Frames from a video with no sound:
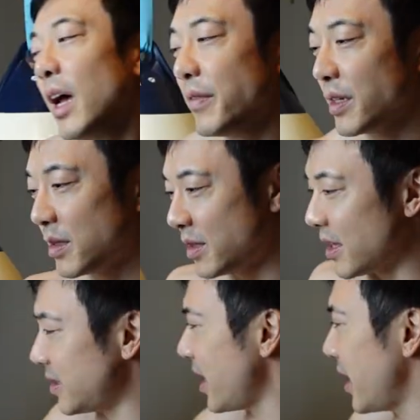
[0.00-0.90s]
having a
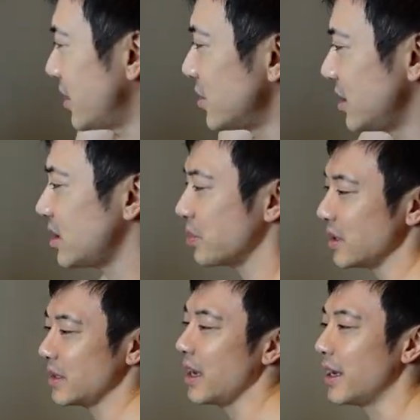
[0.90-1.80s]
set diet or
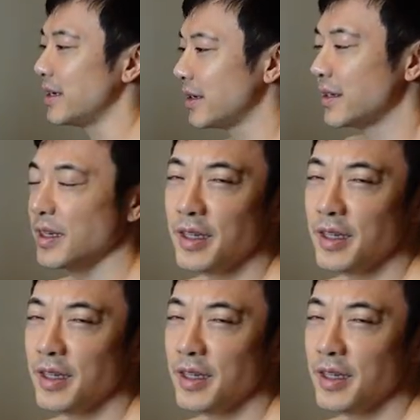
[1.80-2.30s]
disciplined diet